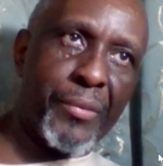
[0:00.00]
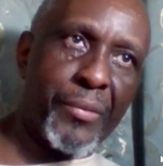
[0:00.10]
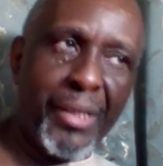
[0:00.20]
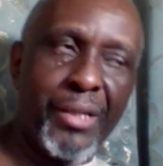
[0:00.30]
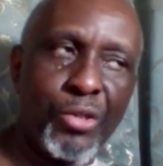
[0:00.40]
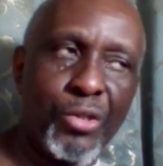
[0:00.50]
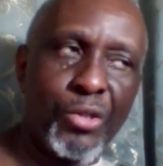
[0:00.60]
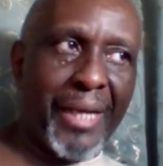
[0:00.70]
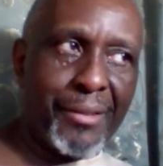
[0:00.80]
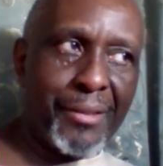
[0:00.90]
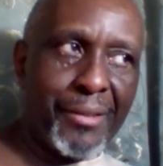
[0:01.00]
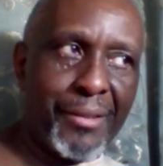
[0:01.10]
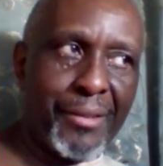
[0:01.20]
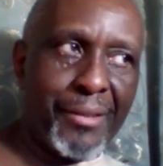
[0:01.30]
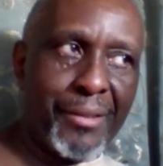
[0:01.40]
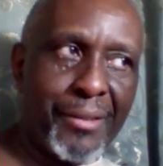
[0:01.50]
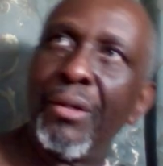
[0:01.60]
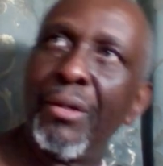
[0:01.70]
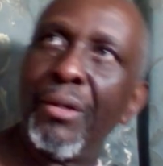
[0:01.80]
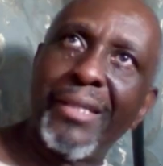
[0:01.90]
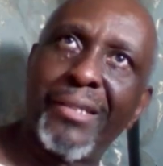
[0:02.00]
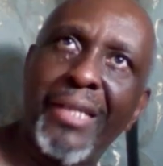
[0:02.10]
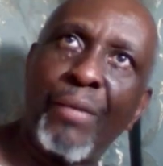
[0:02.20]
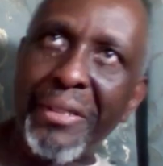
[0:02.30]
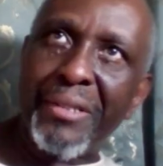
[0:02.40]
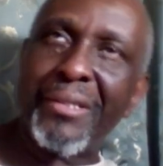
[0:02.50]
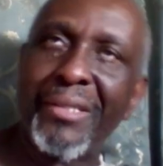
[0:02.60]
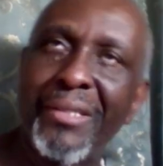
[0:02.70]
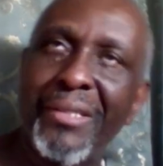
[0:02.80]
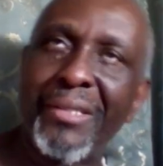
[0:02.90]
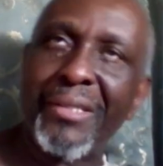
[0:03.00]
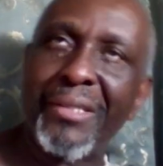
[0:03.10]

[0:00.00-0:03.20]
in some ways is outsourced, but from within the restaurant itself.